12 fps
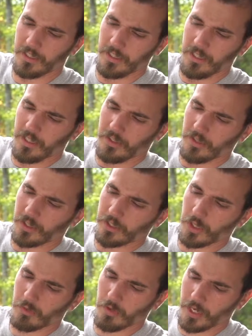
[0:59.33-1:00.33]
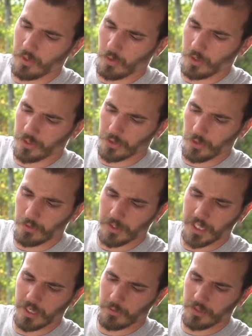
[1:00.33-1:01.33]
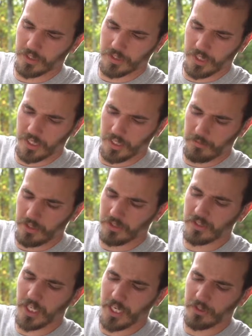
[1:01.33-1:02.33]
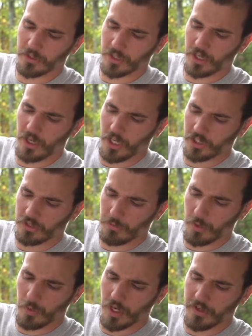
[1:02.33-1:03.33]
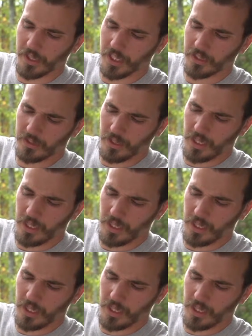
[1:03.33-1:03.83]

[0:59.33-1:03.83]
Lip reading: You're going to see a red or orange O-ring on one side. That means danger, caution, beware. The gun's